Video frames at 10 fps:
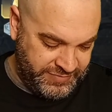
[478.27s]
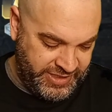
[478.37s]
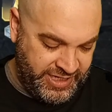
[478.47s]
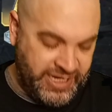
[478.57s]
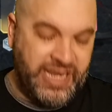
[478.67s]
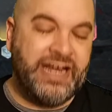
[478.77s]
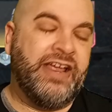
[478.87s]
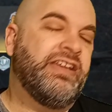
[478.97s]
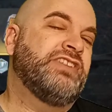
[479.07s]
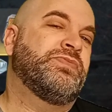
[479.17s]
Okay.
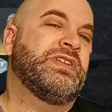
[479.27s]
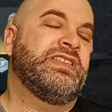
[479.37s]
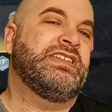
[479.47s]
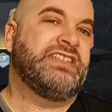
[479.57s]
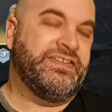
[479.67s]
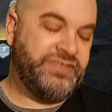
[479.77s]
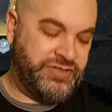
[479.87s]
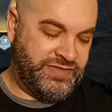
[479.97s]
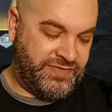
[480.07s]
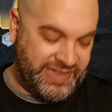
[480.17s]
Now each one of these gives
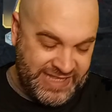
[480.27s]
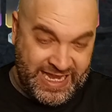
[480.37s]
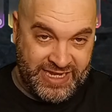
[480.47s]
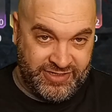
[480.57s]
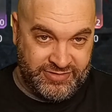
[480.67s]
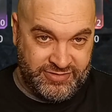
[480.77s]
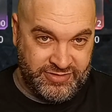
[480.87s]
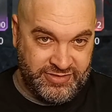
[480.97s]
you different things